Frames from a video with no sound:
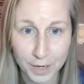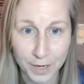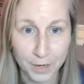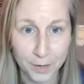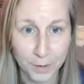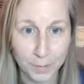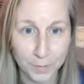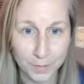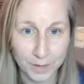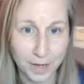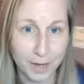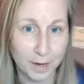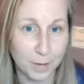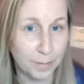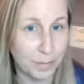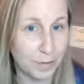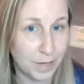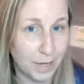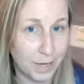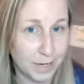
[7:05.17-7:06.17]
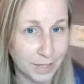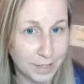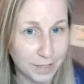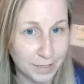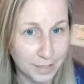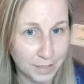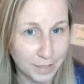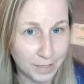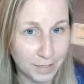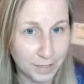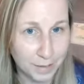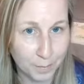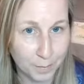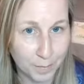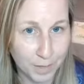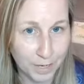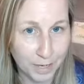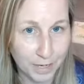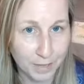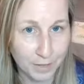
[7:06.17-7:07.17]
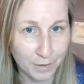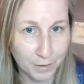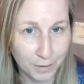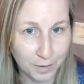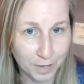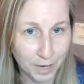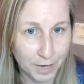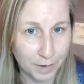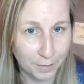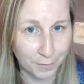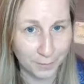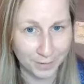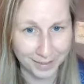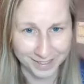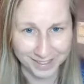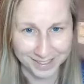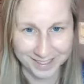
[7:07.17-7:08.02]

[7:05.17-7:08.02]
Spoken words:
I hope that applies to somebody in their life.